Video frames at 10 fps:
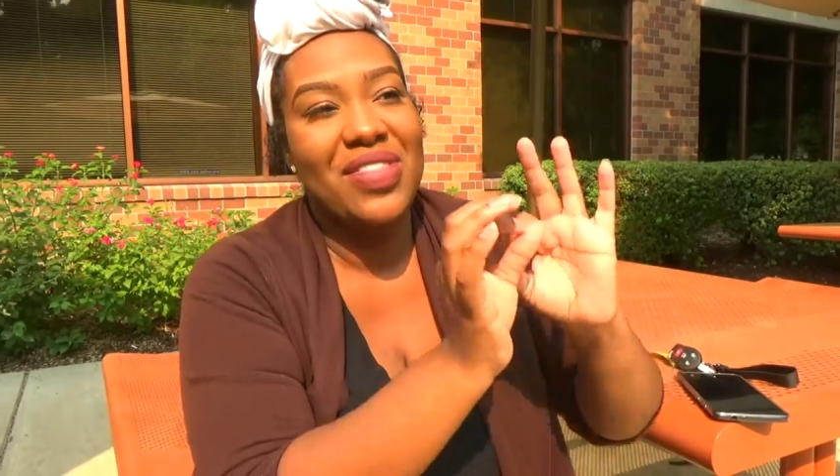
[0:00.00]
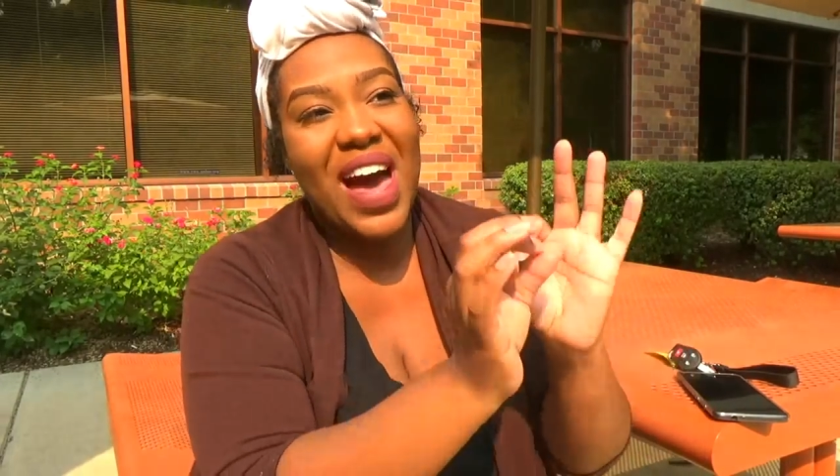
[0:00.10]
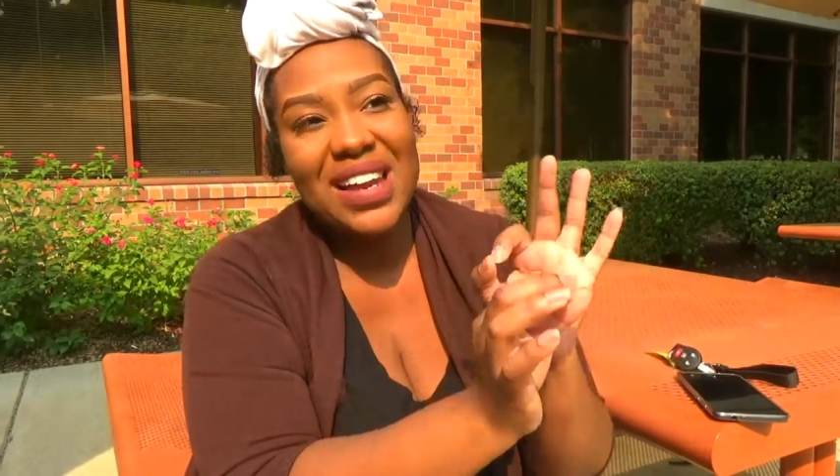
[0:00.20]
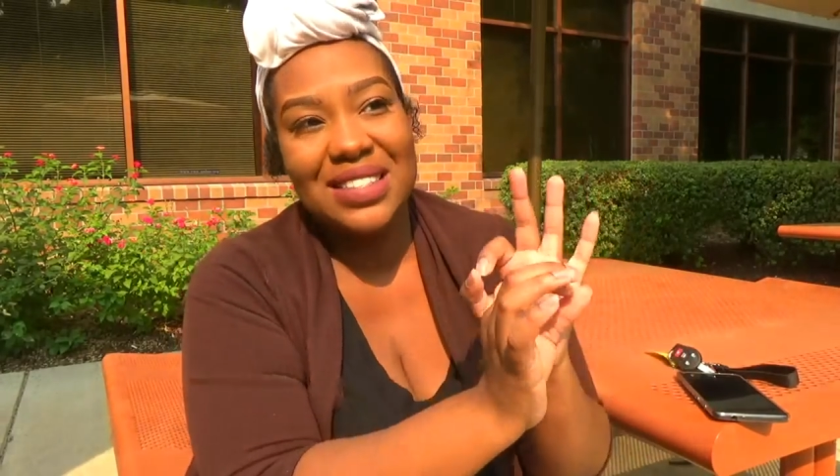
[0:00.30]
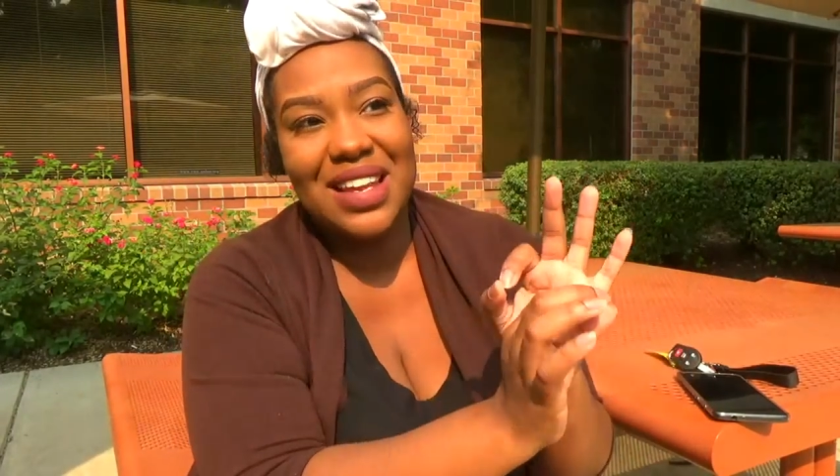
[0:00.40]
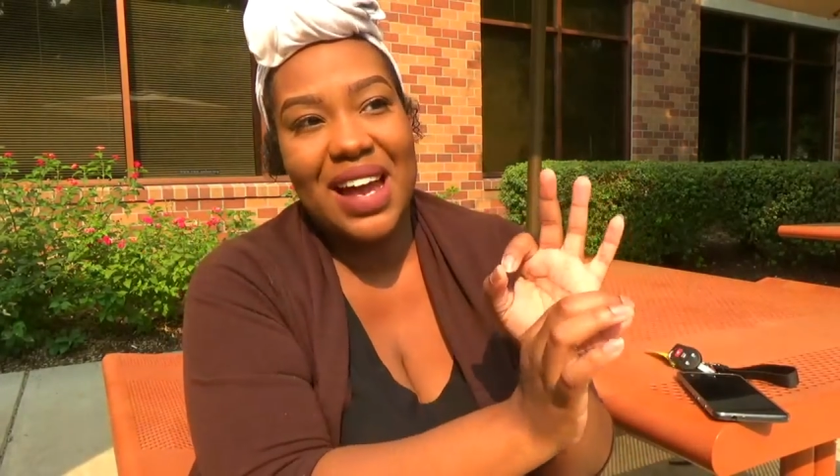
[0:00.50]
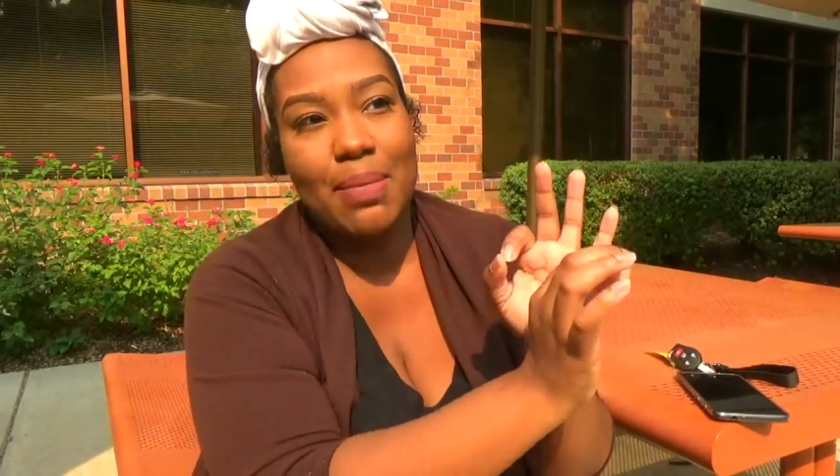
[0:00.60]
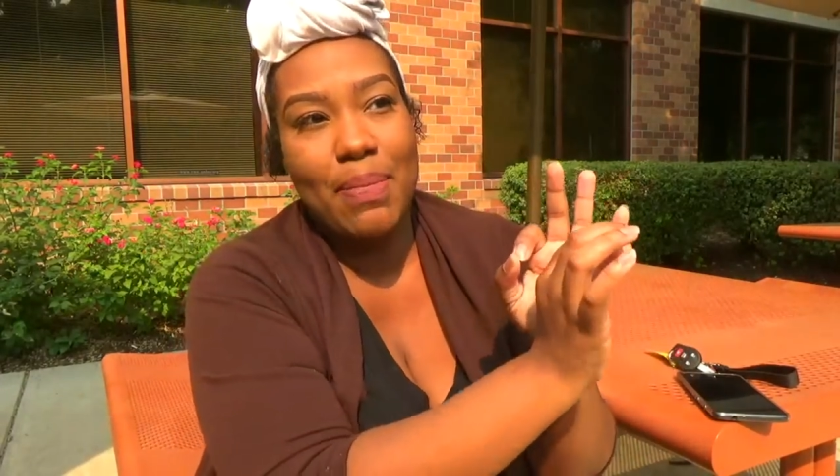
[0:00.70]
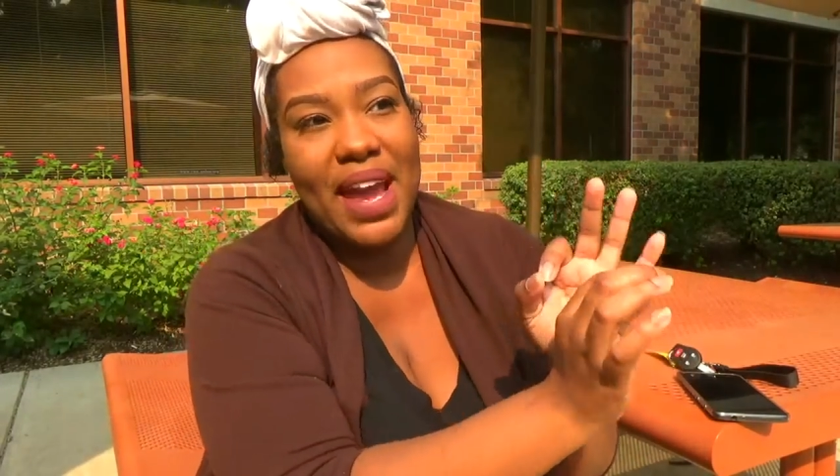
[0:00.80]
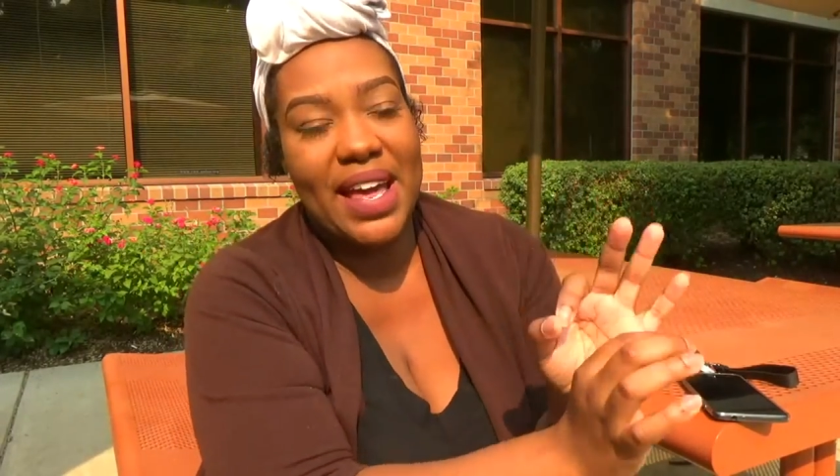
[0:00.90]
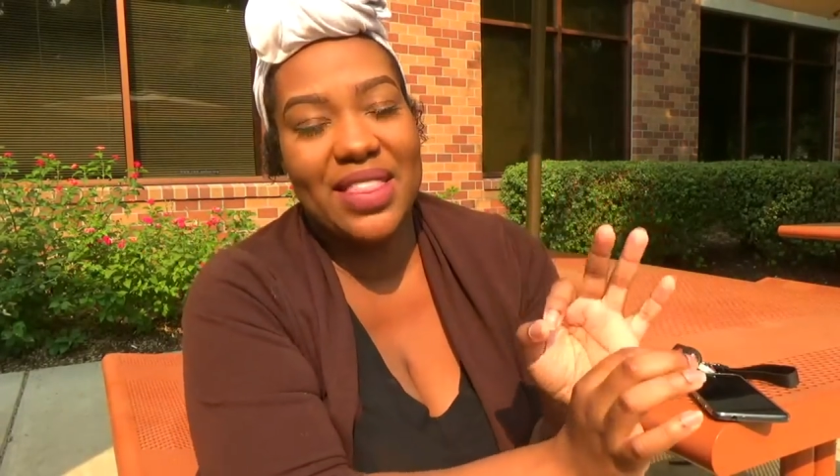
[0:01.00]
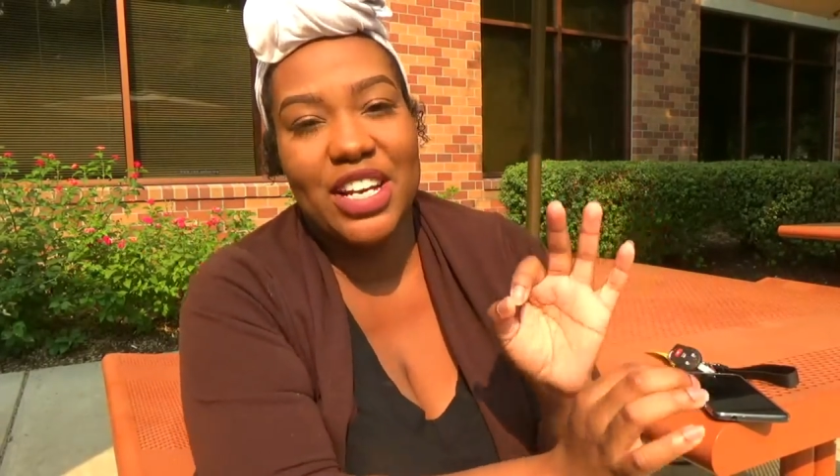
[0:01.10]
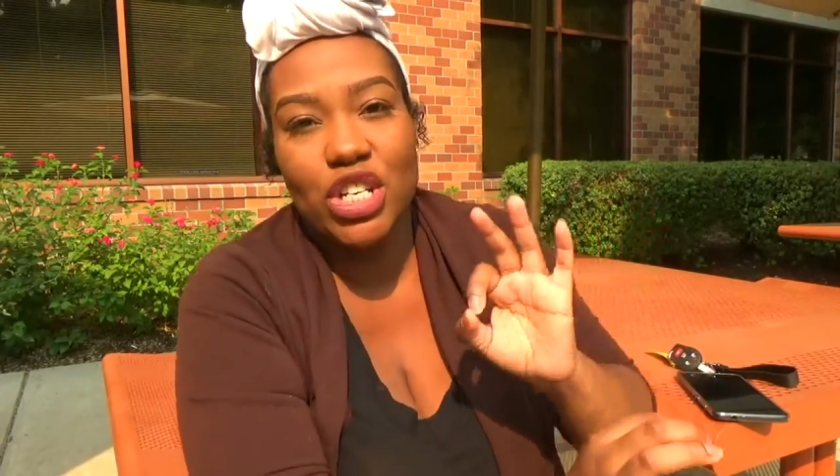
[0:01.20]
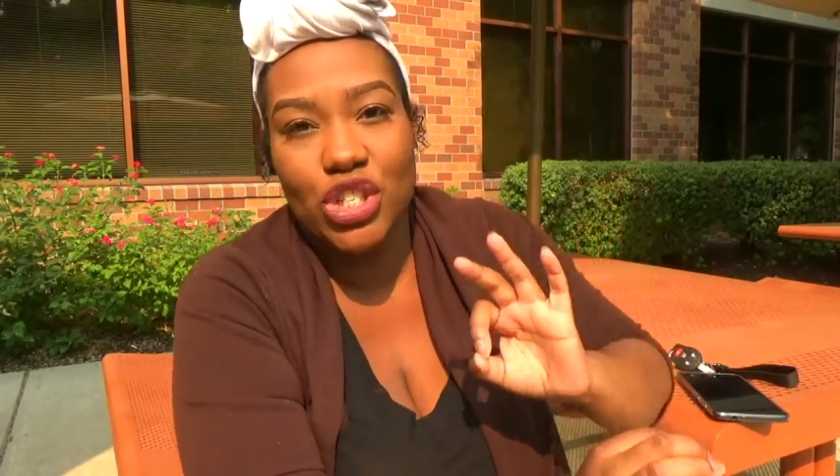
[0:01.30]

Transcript: That is not a man that